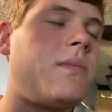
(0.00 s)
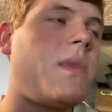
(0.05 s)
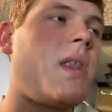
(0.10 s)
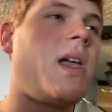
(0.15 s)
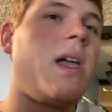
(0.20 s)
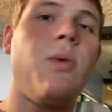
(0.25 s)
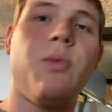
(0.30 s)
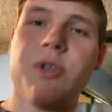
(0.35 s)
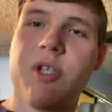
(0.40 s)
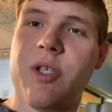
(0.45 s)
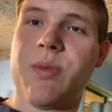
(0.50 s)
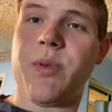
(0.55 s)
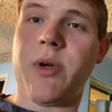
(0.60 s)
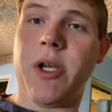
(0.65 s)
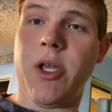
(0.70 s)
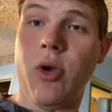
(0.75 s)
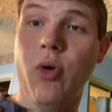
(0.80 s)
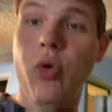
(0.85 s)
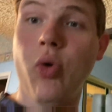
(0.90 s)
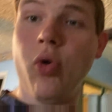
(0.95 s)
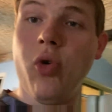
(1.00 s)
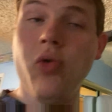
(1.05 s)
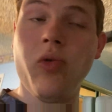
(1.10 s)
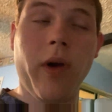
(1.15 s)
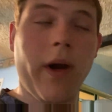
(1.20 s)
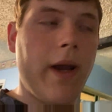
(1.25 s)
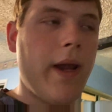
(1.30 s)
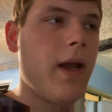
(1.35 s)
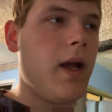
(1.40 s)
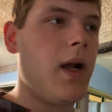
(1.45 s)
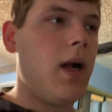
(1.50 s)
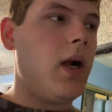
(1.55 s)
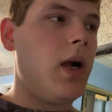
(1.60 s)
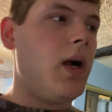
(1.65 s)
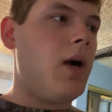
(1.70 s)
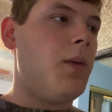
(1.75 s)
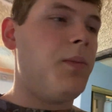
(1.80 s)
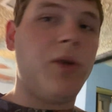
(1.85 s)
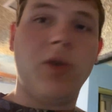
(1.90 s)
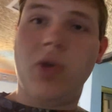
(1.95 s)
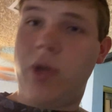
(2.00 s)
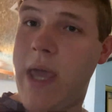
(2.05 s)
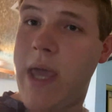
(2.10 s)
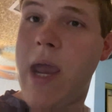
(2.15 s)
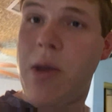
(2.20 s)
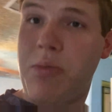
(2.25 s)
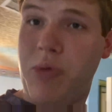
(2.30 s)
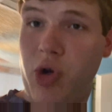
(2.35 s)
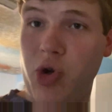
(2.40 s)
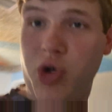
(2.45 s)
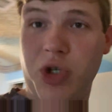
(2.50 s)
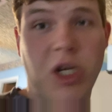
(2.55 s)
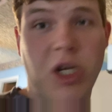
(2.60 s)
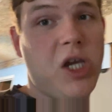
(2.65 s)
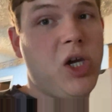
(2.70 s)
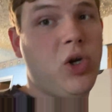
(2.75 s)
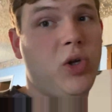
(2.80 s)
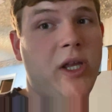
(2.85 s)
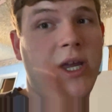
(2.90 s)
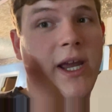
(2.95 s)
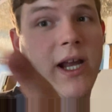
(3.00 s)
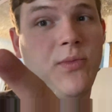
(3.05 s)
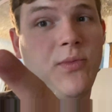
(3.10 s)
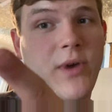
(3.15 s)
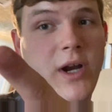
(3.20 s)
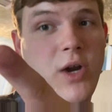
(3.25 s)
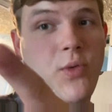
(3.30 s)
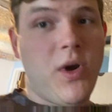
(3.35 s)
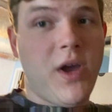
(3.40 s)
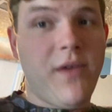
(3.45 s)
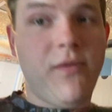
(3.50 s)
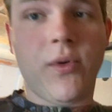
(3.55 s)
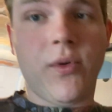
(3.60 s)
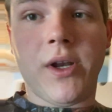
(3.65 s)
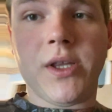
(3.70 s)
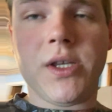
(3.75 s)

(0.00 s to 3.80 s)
which is pretty cool, right? But you can reduce cheat code to get them right away if you wanted